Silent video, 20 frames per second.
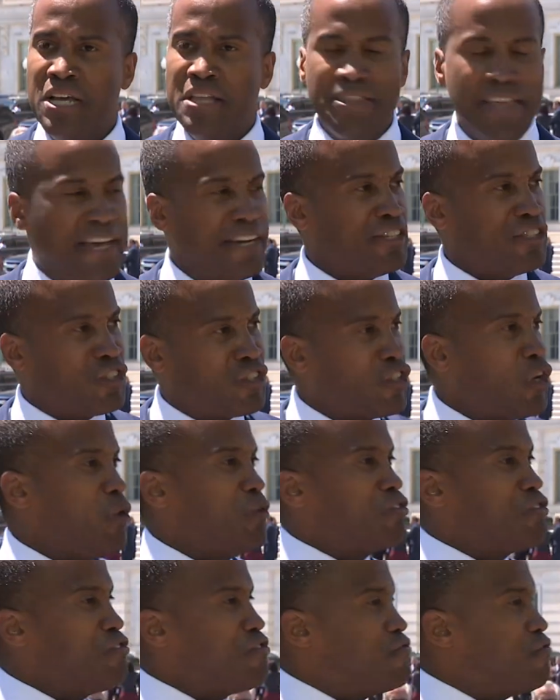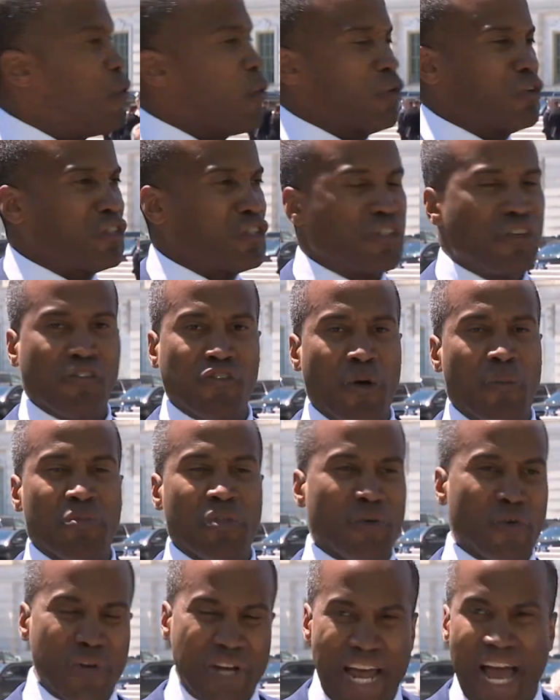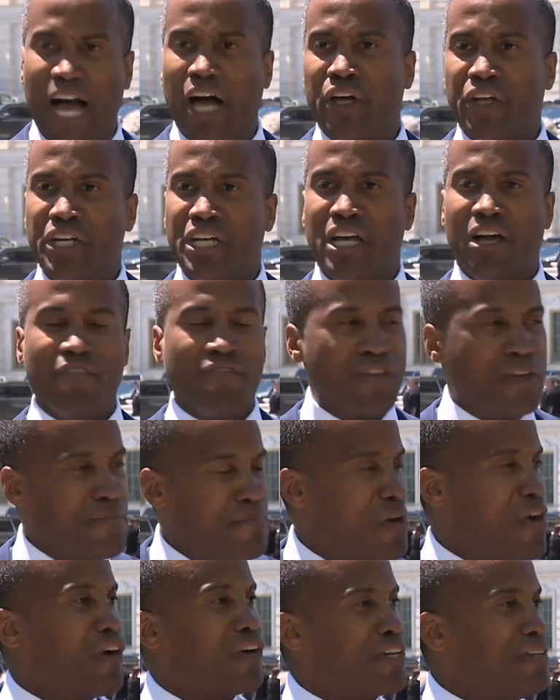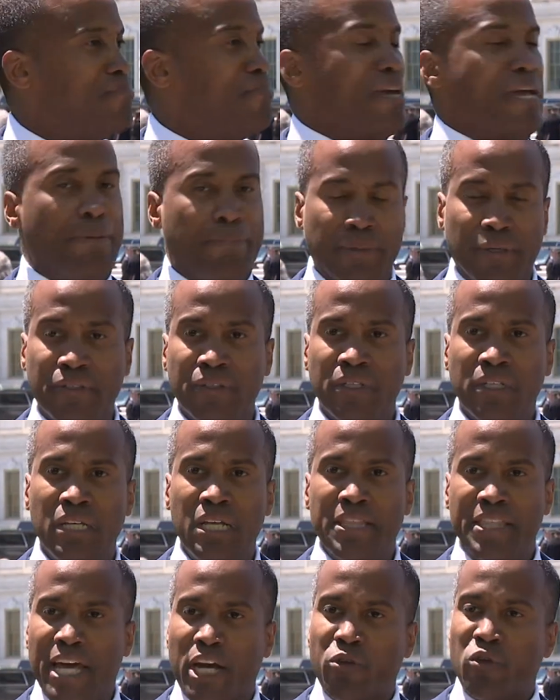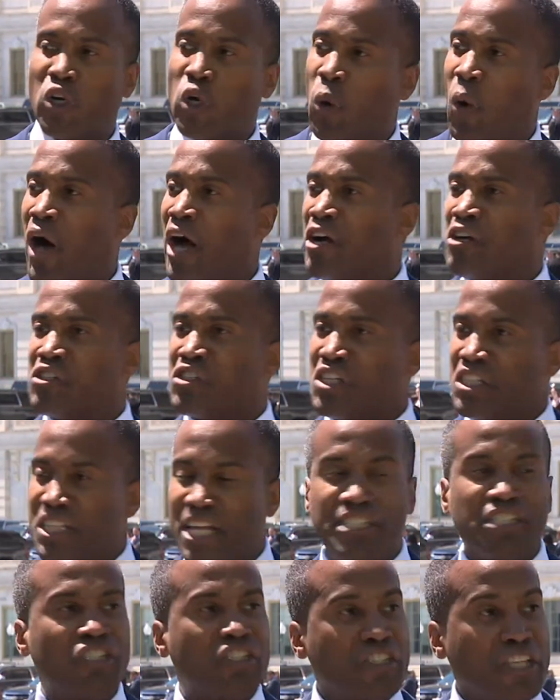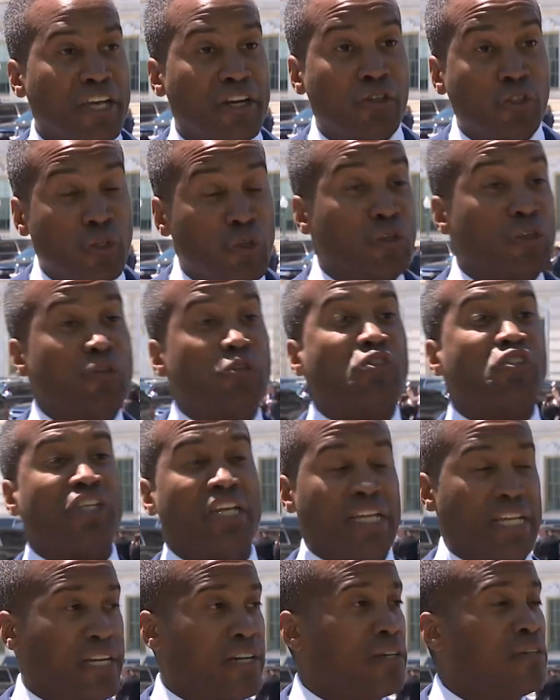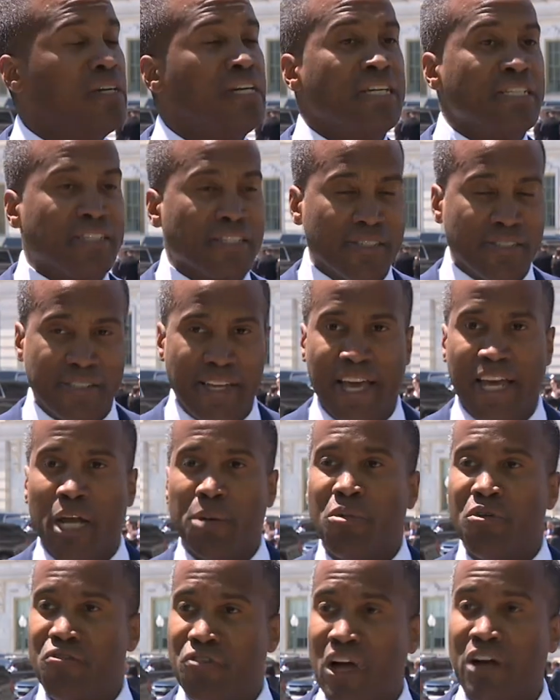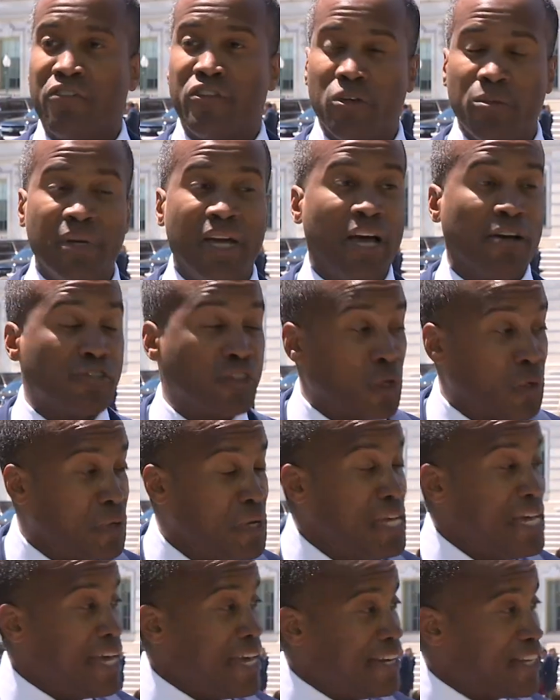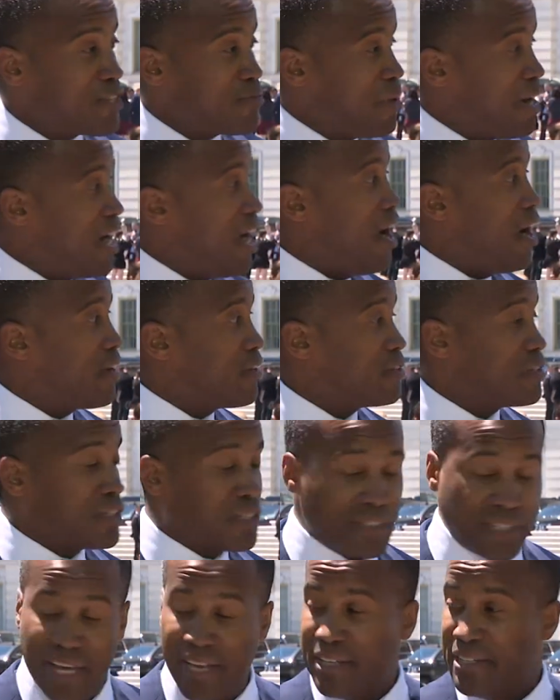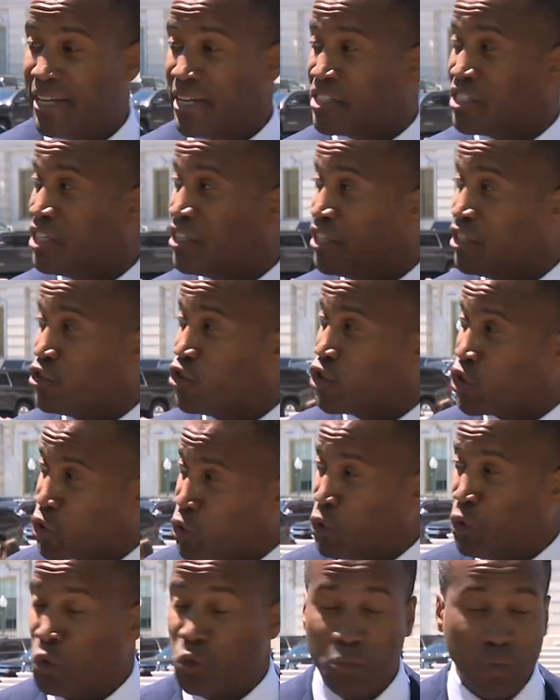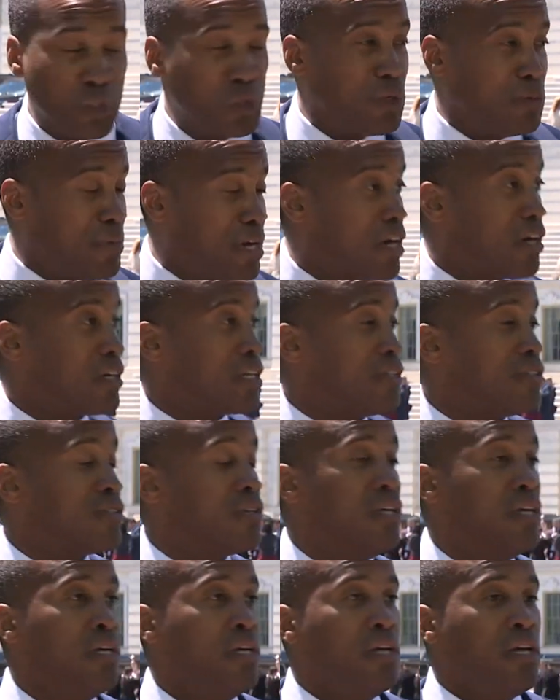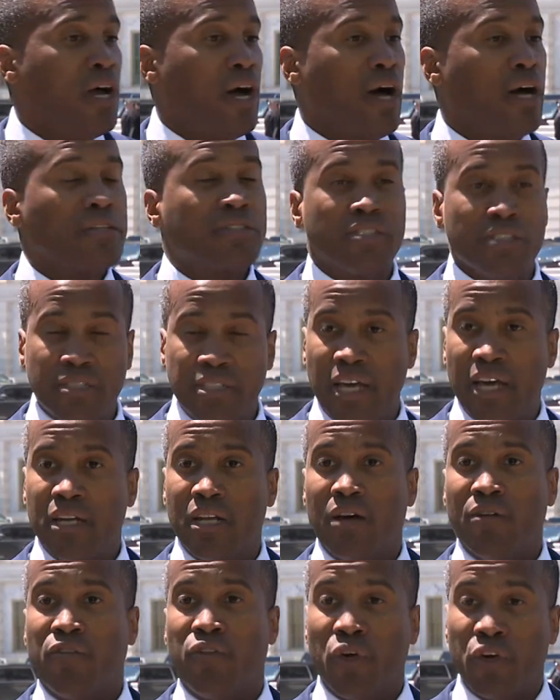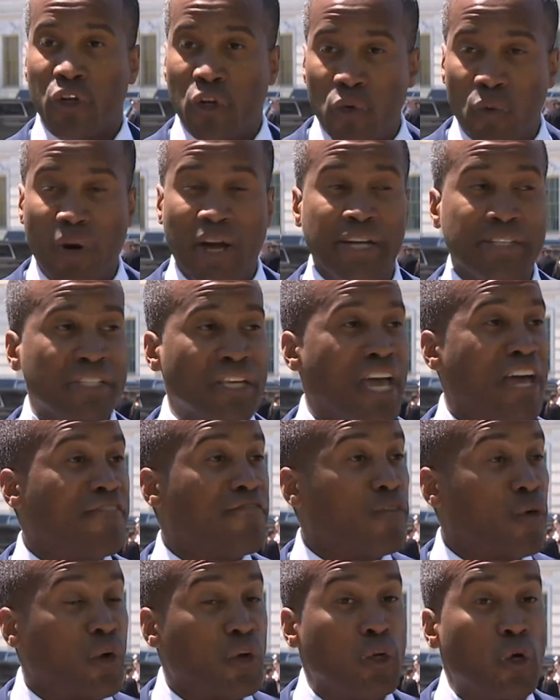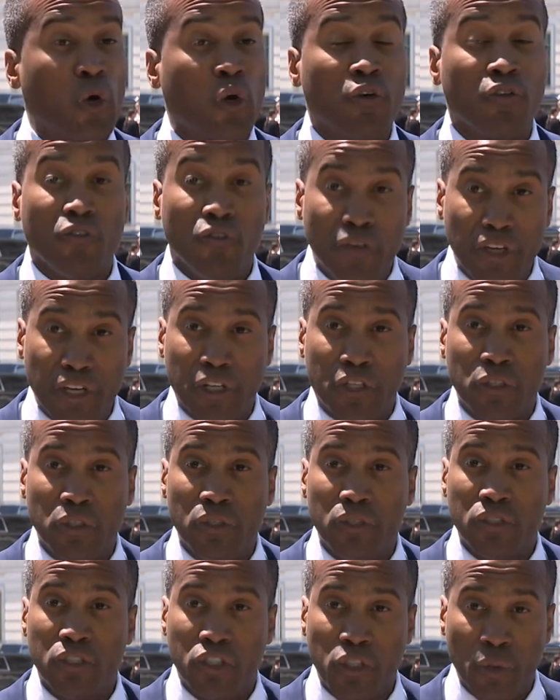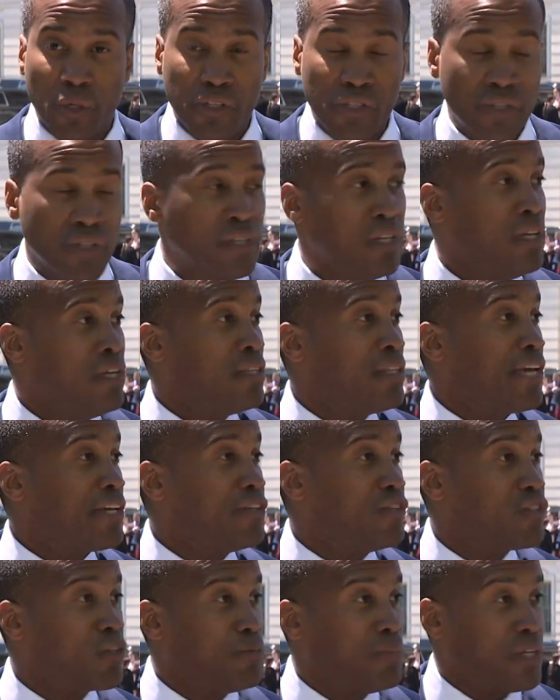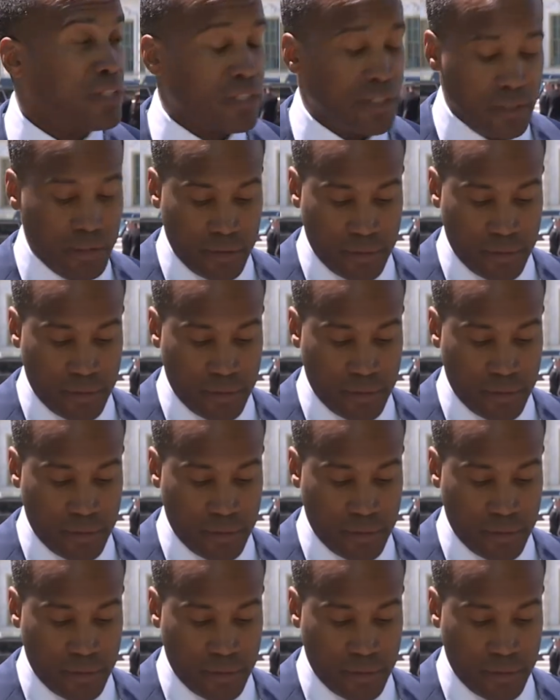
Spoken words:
that is so divorced from the reality of the American people that it requires the legislators who you sent here to stand up and fight for your behalf. So it is my honor to stand next to these true blue Americans to stand up for your rights and for your vehicle choice. Thank you so much.